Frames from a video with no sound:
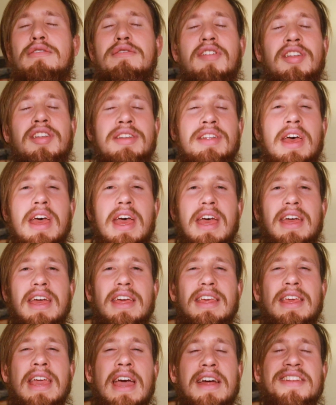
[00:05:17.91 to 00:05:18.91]
and
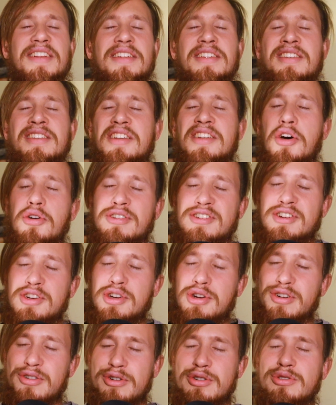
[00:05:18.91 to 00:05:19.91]
yes, it's so
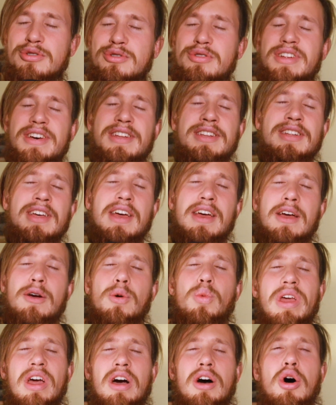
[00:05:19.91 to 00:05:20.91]
true that
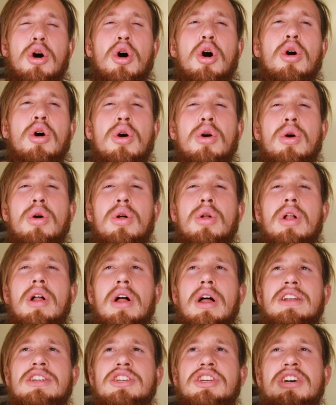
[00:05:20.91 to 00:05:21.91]
we are all
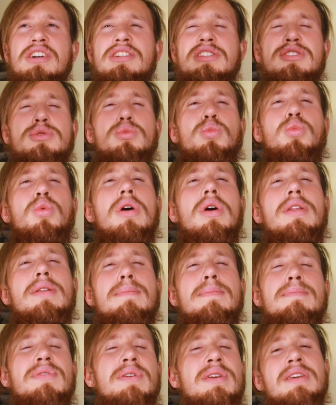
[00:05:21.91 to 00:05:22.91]
just one
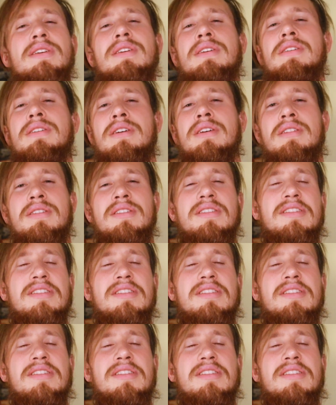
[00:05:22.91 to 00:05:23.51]
beingness.